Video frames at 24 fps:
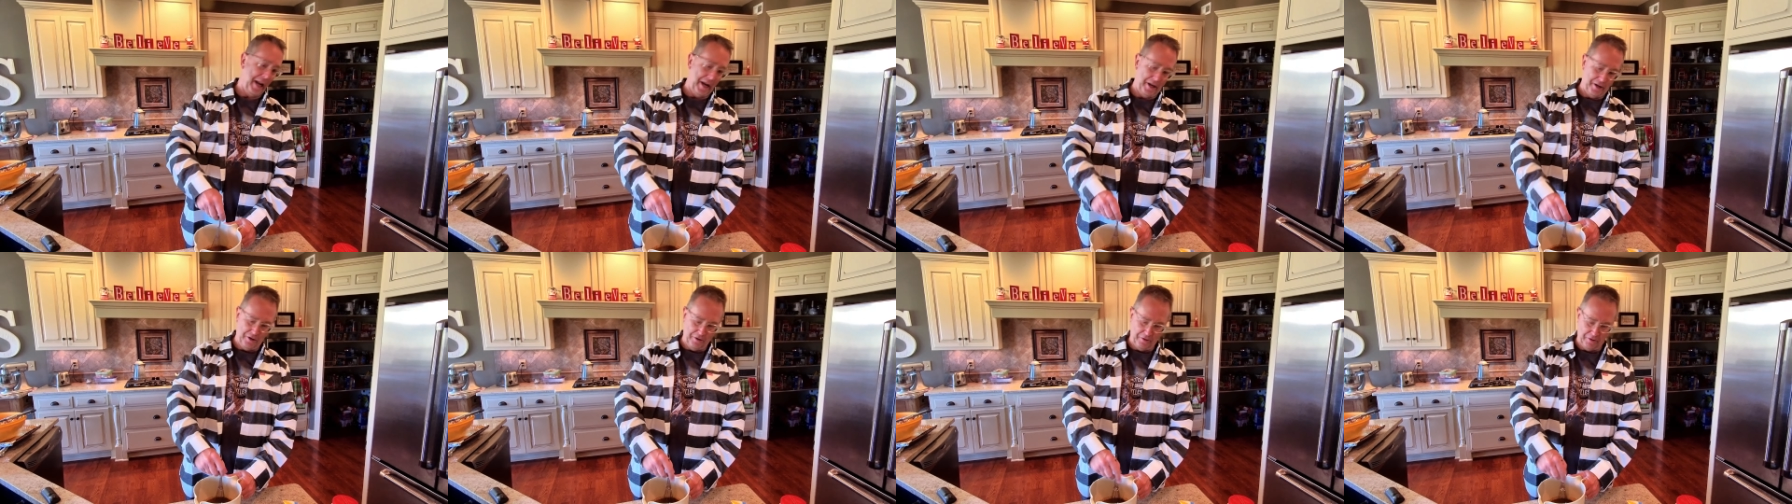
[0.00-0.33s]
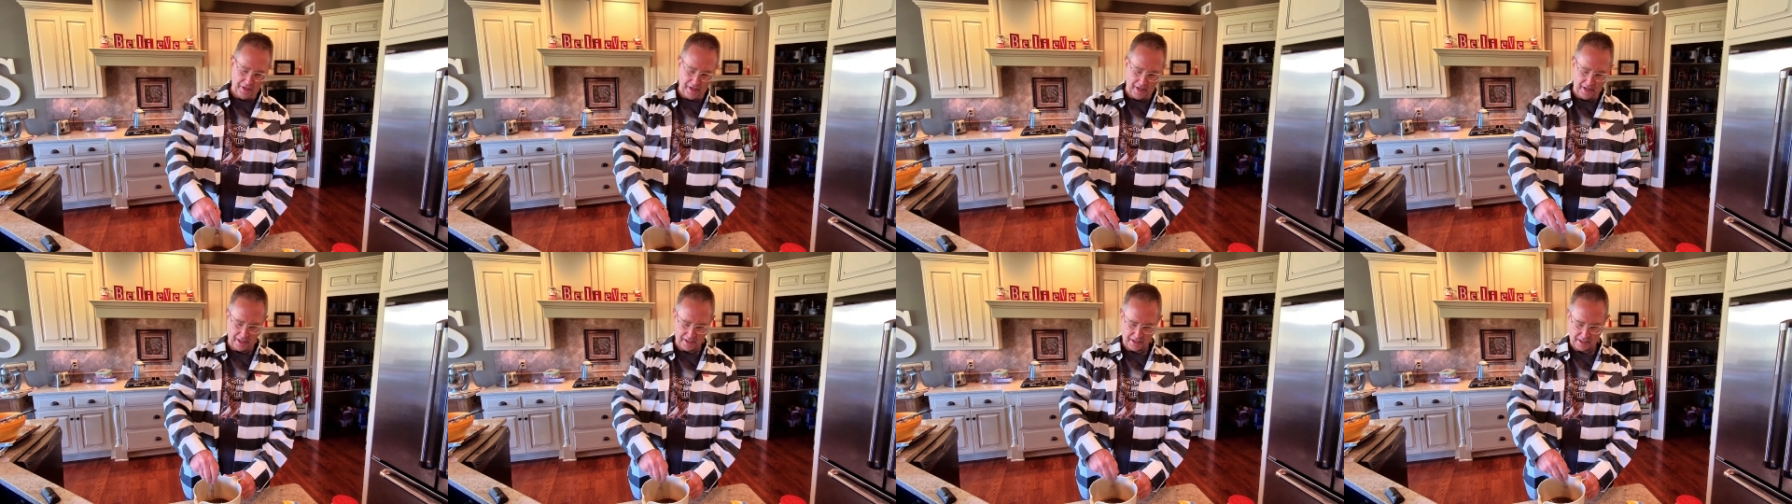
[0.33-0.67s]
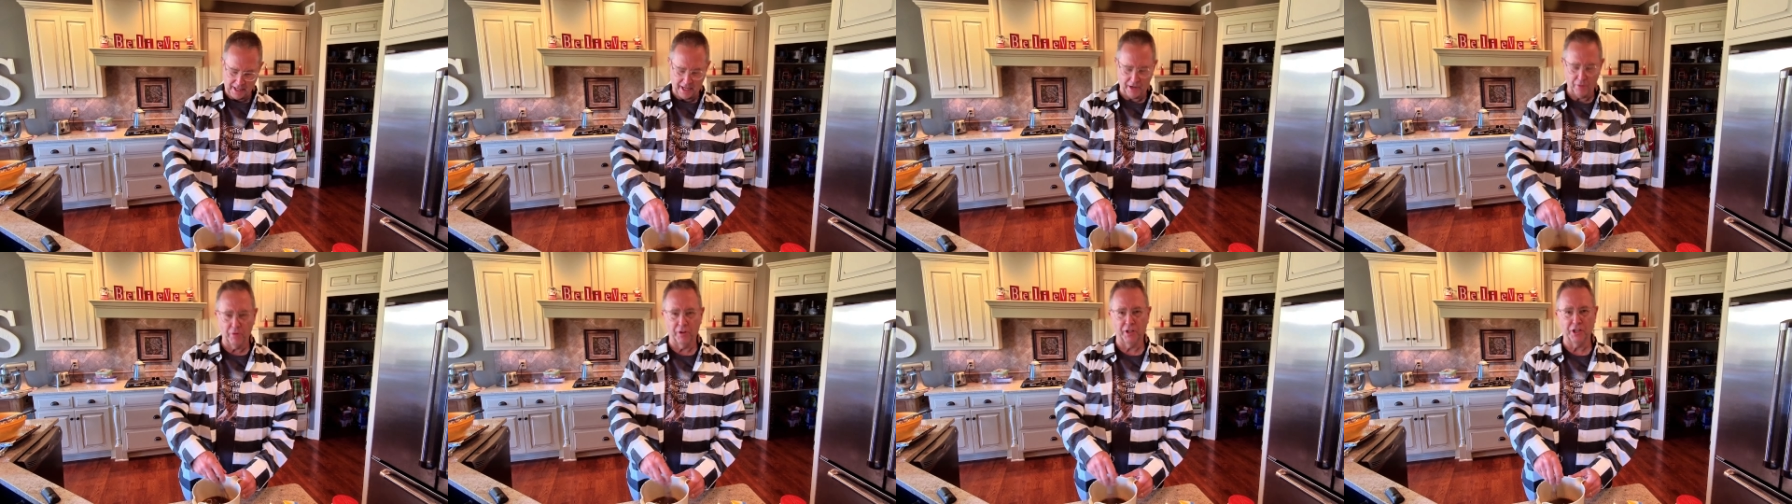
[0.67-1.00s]
kind of do
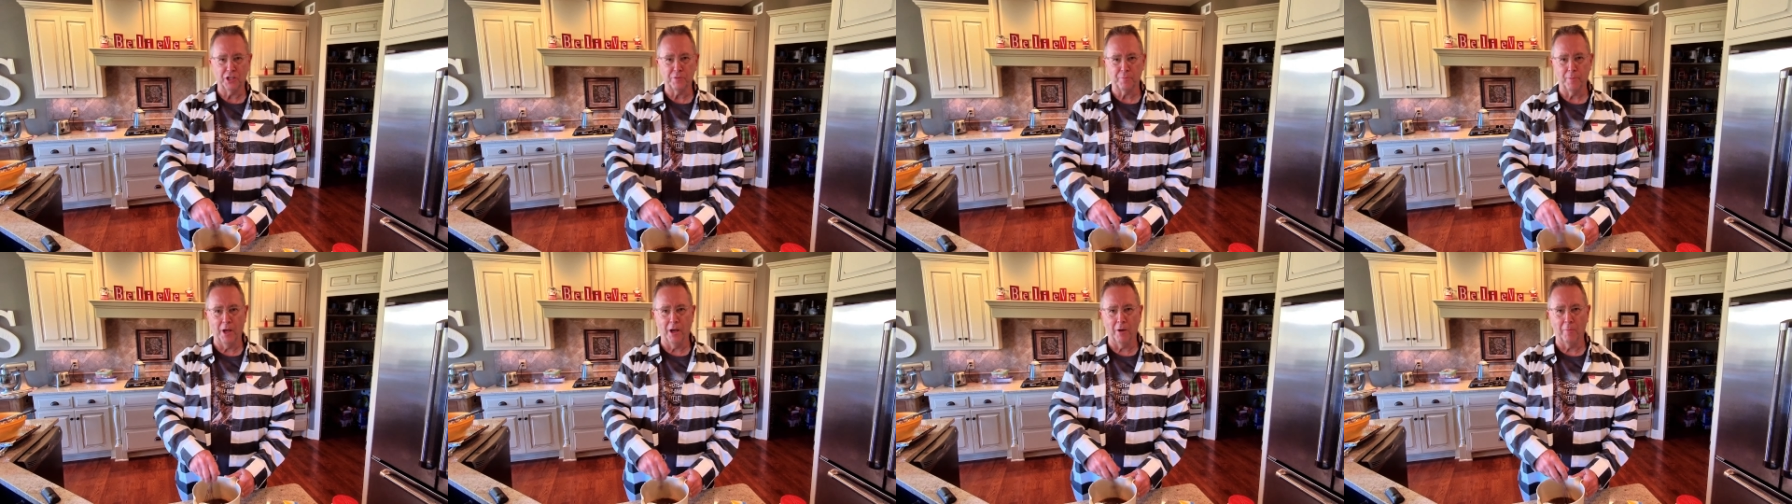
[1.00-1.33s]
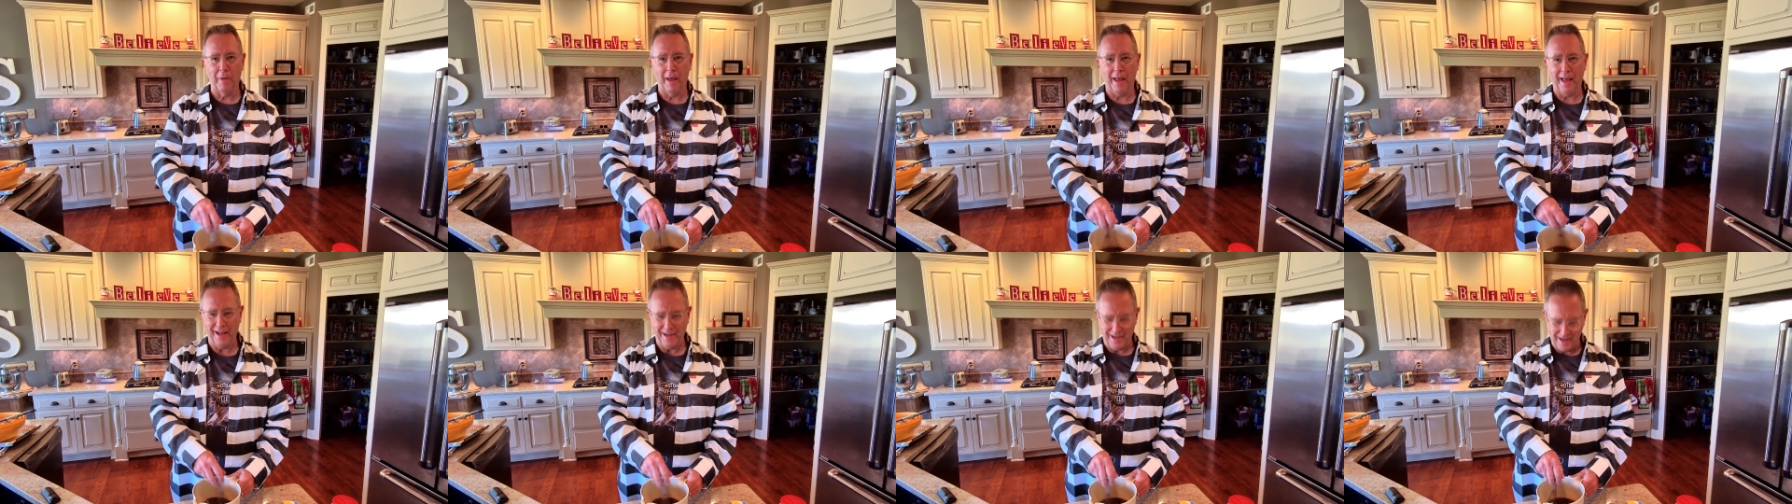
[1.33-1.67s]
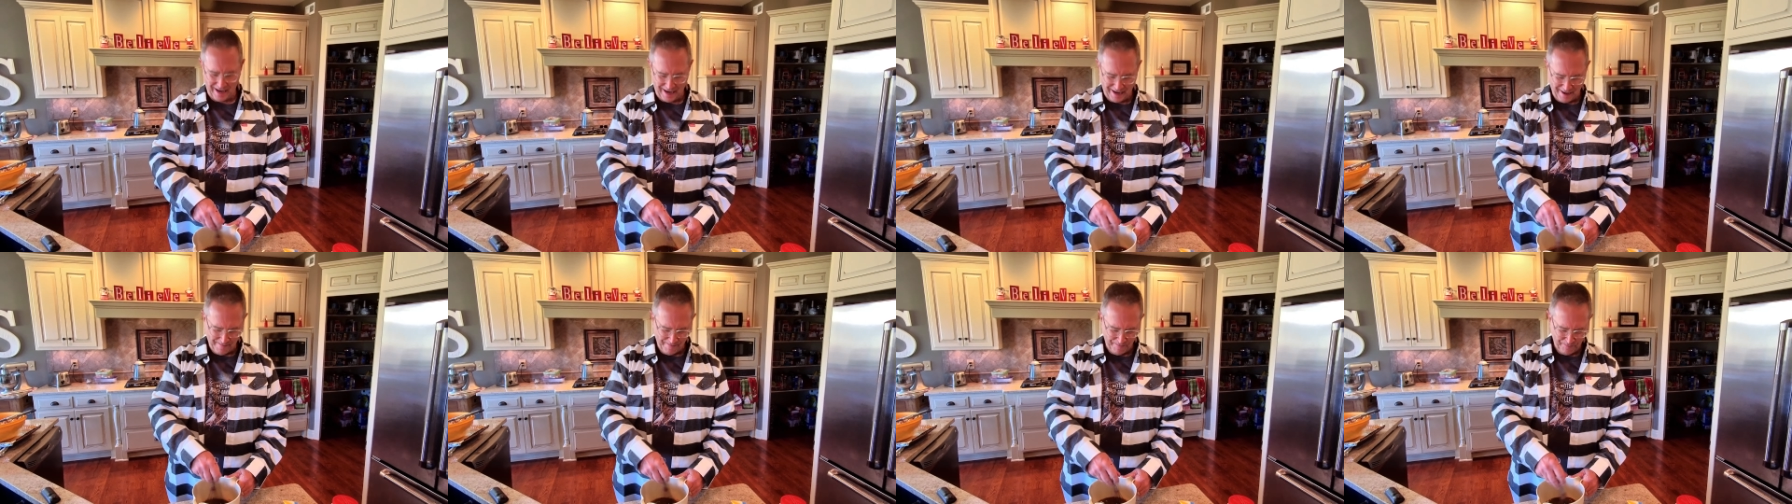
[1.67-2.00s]
this. Doesn't really smell
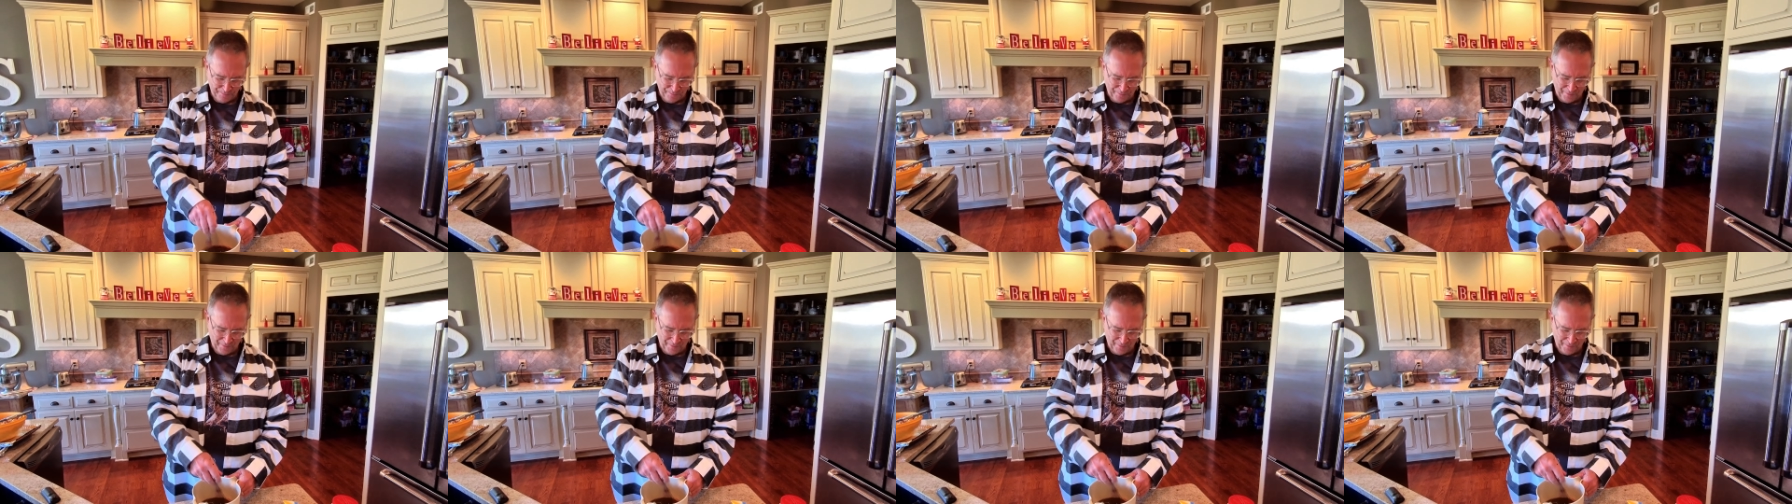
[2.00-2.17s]
bad.